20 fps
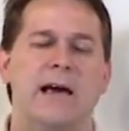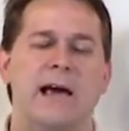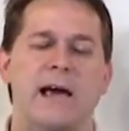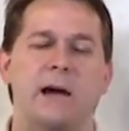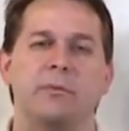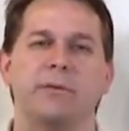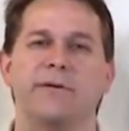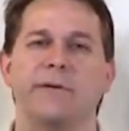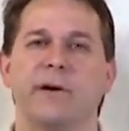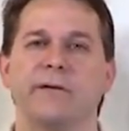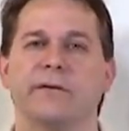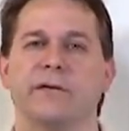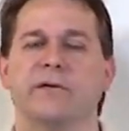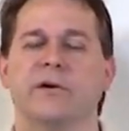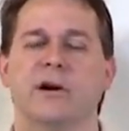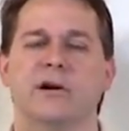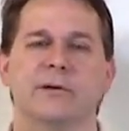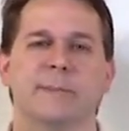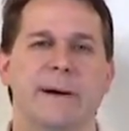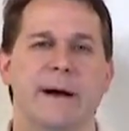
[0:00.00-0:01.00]
And we've also
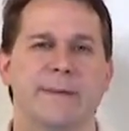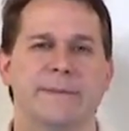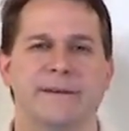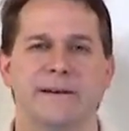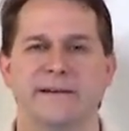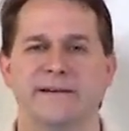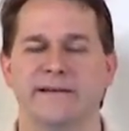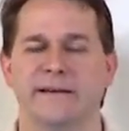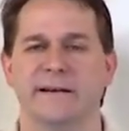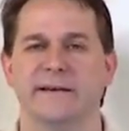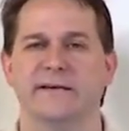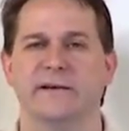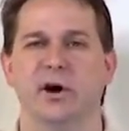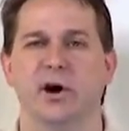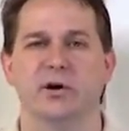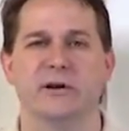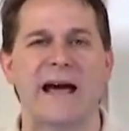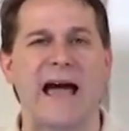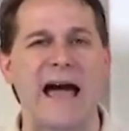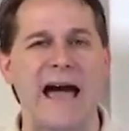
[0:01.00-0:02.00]
talked about these things
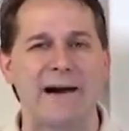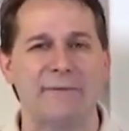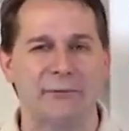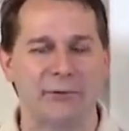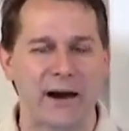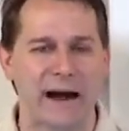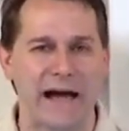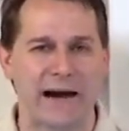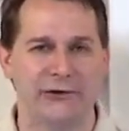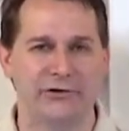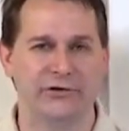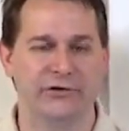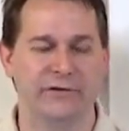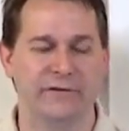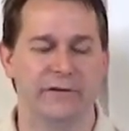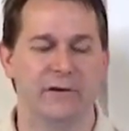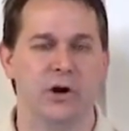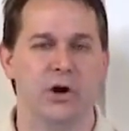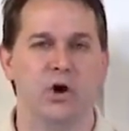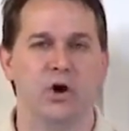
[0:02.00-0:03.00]
called half
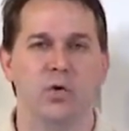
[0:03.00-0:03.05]
reactions,